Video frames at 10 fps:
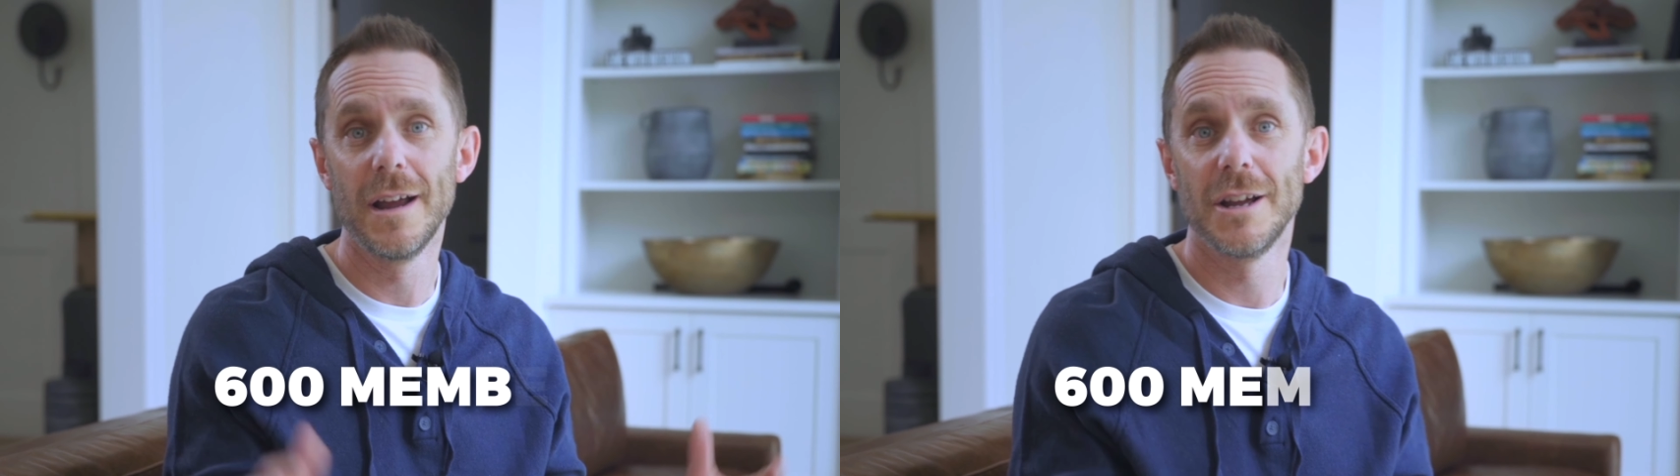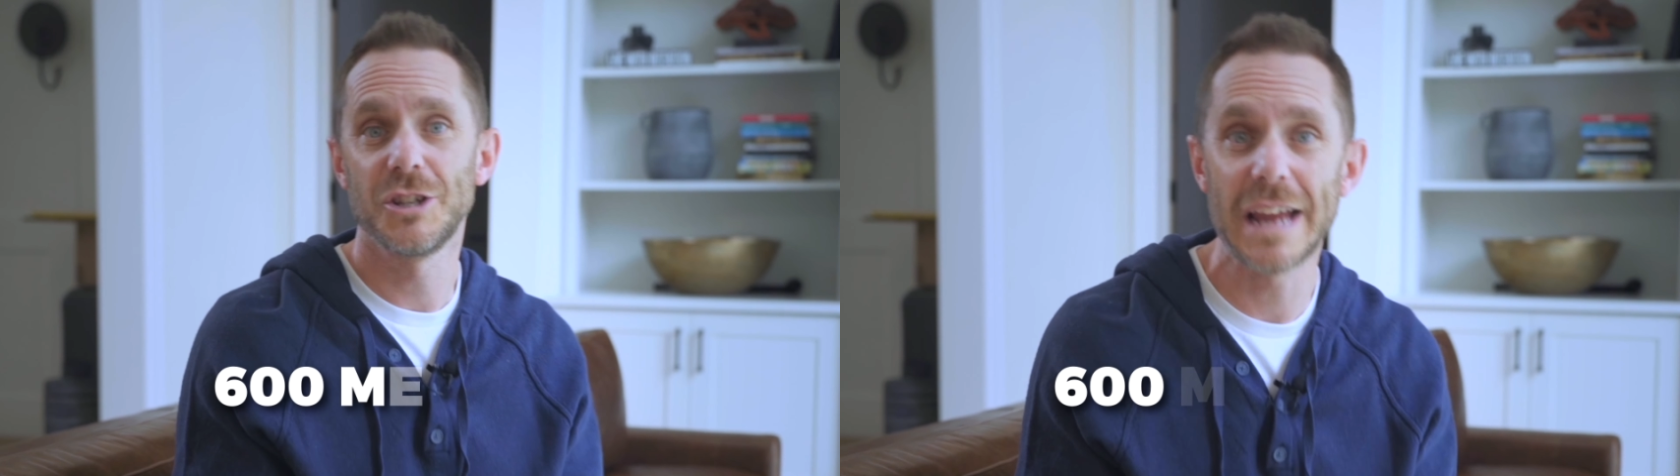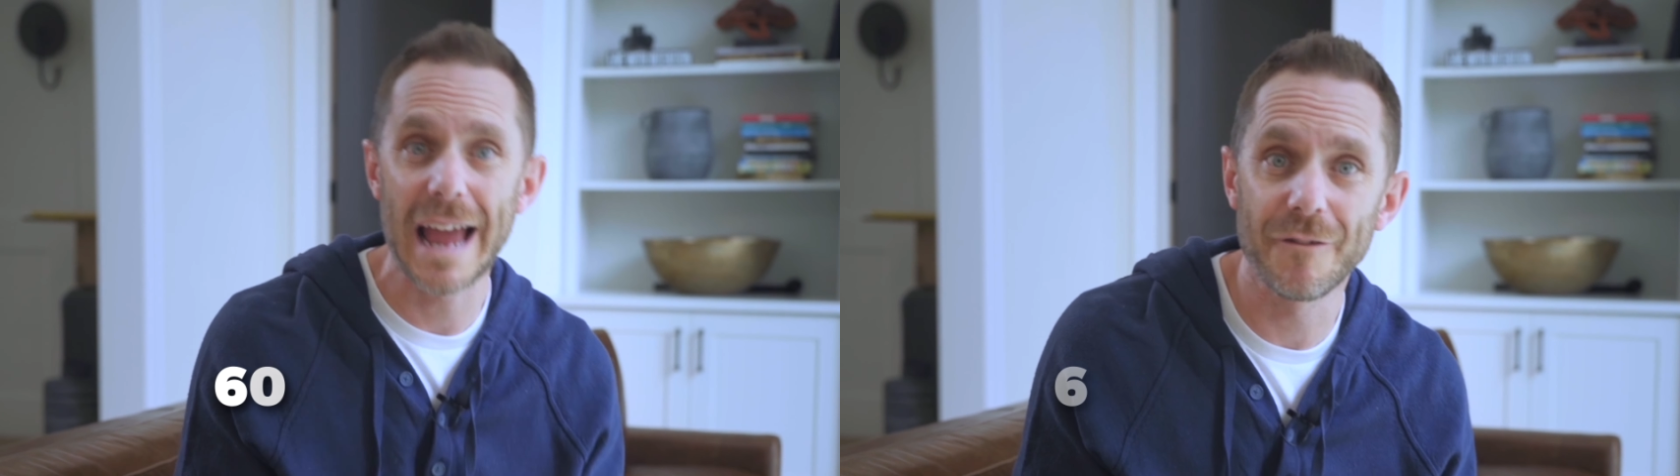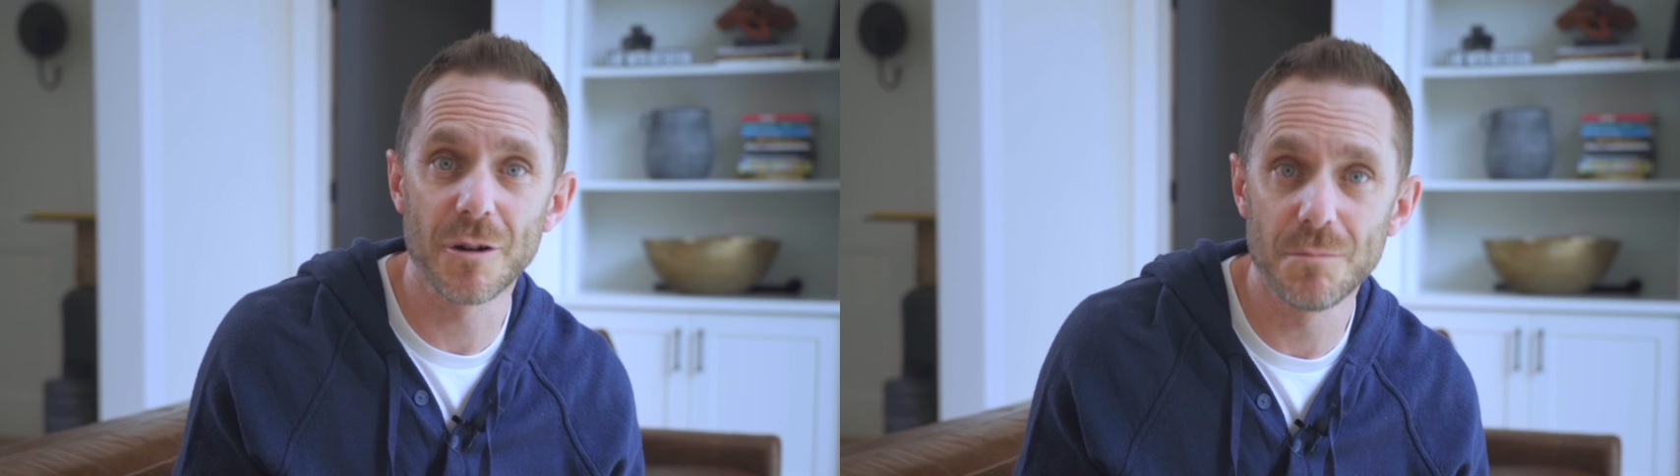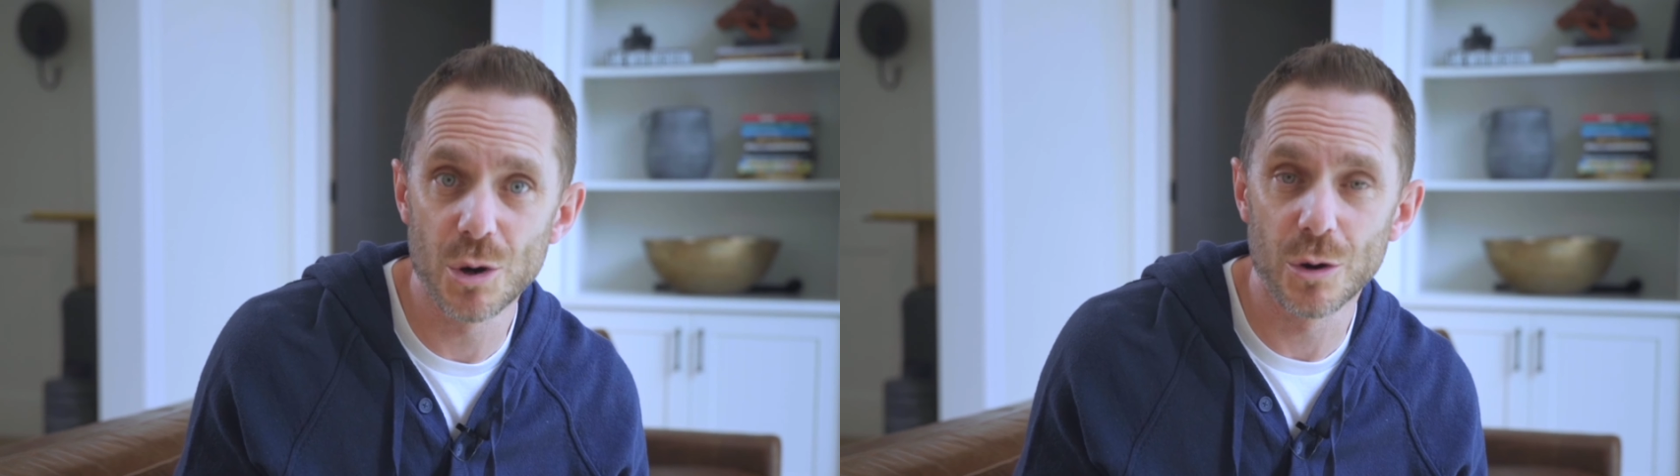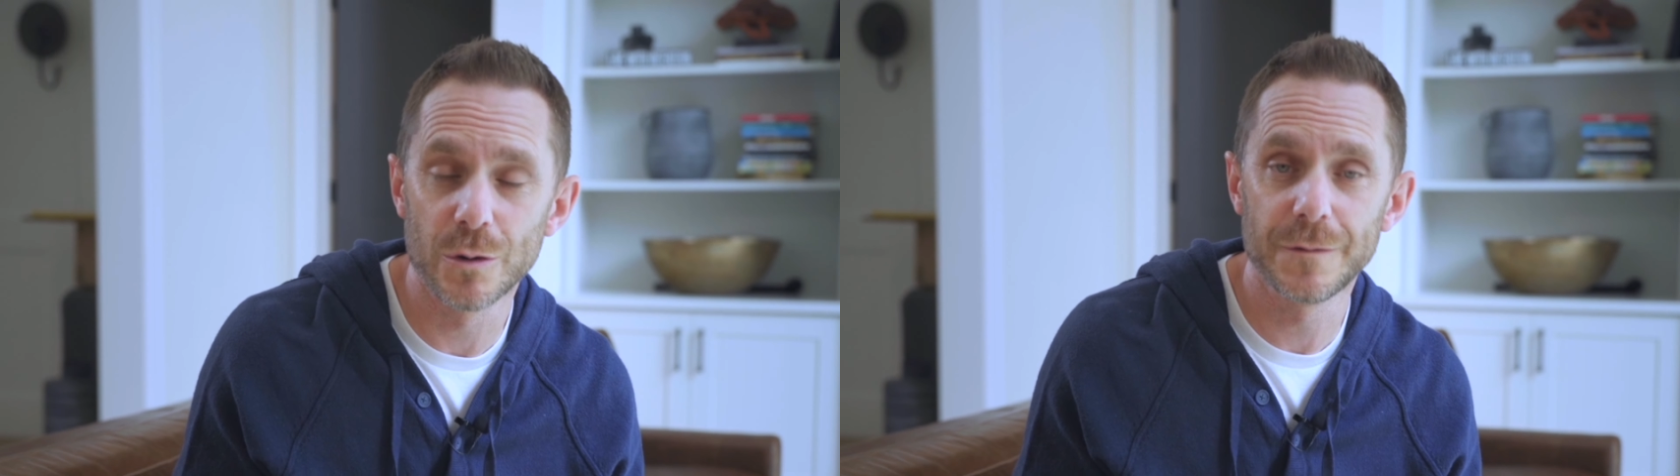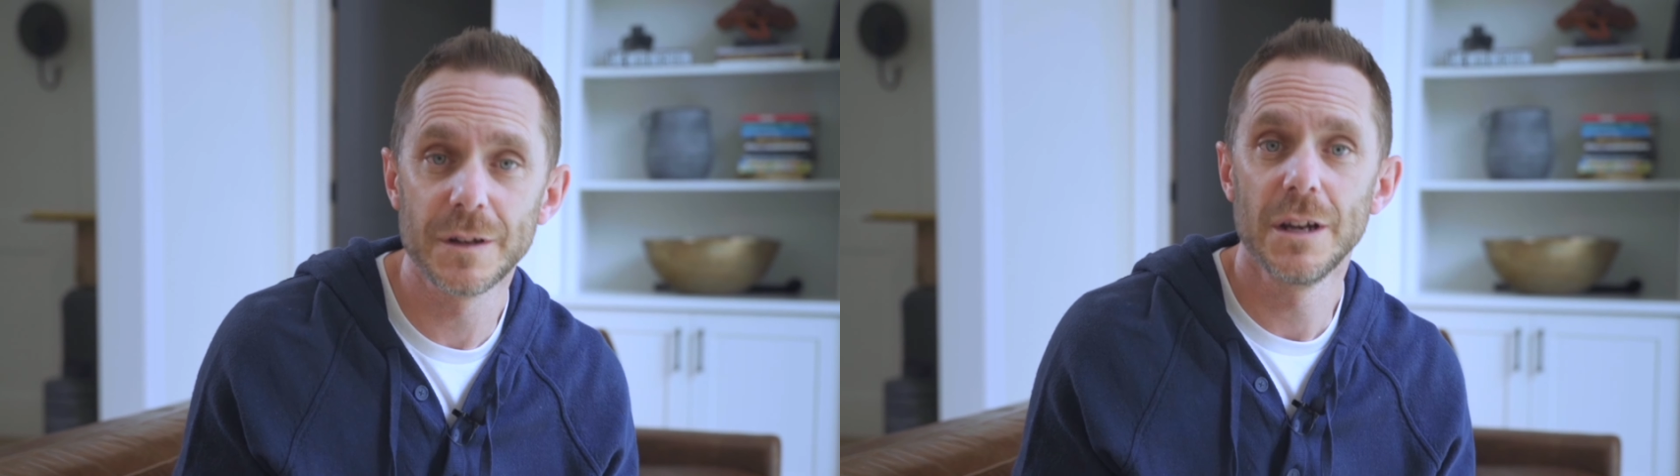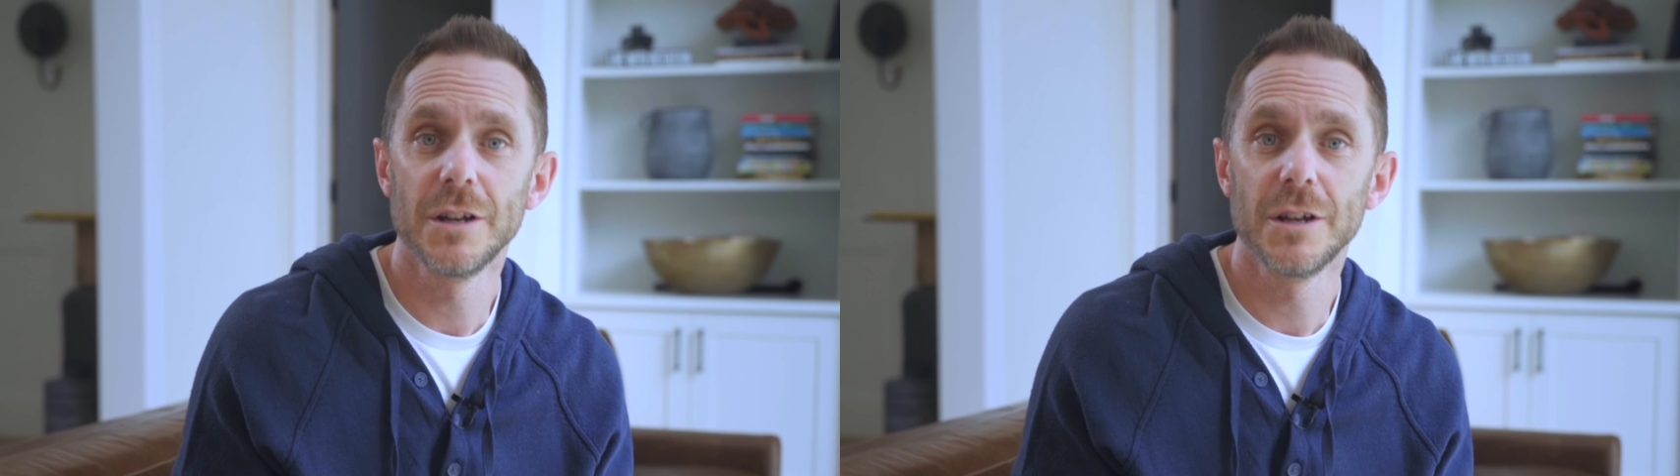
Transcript: she ever moved